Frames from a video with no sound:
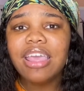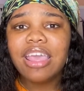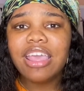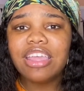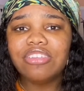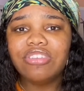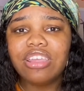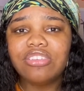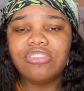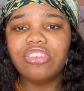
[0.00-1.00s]

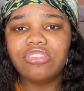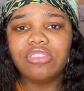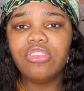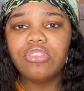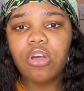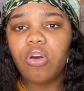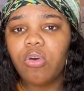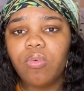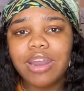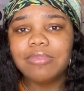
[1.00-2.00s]
And just, you know
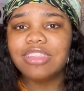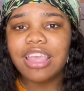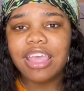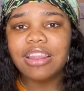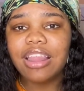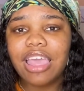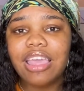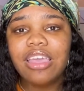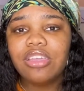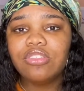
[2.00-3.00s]
what I'm saying? Like,
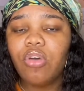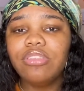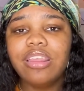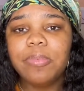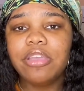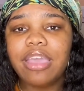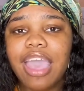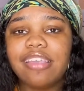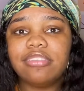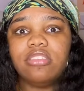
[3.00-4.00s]
don't sit up here and
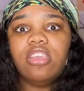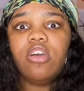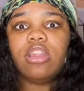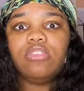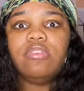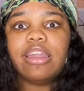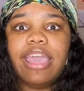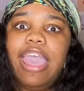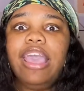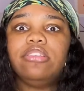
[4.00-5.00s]
act still like you gotta
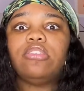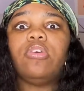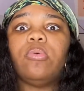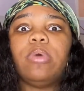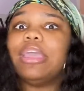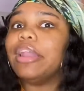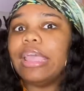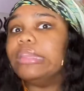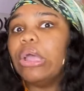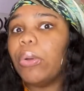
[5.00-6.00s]
act a certain way.
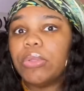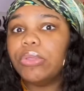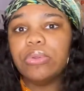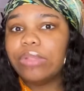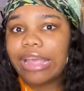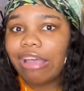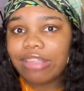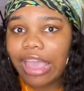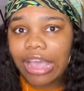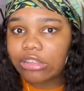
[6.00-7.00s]
Like, no, you do not have
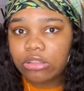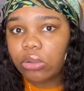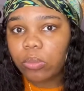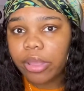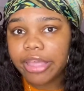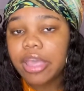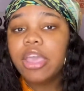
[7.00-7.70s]
to act a certain way.